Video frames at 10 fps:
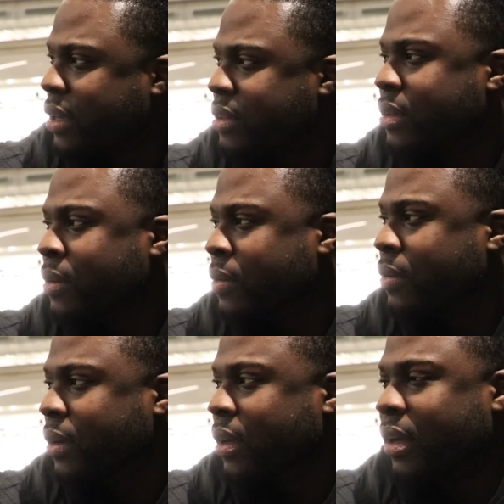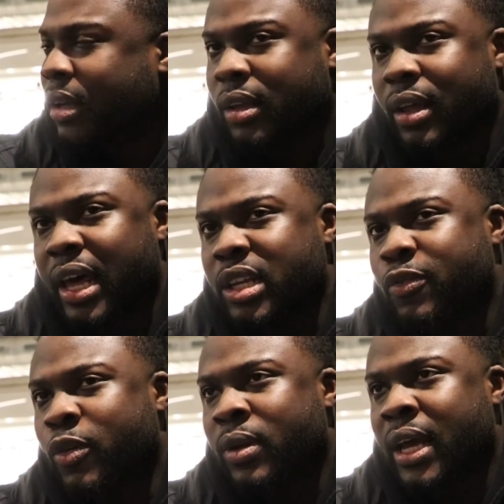So I just
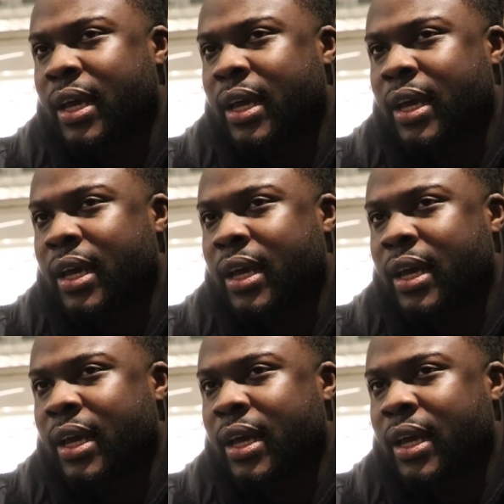feel like